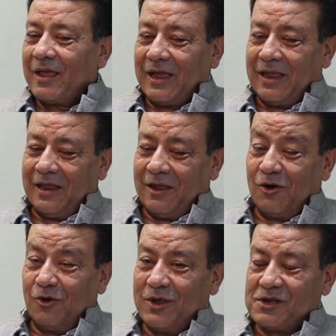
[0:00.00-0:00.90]
I
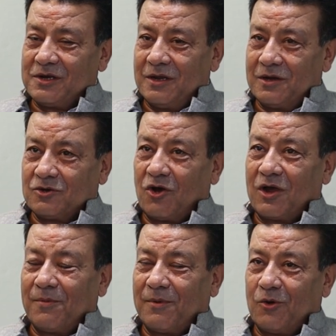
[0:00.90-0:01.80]
always
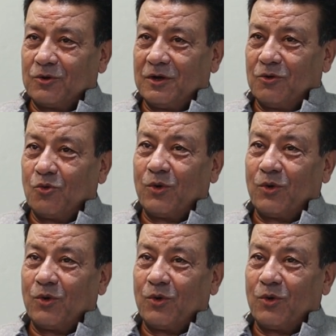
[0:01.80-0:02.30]
talk about, you know,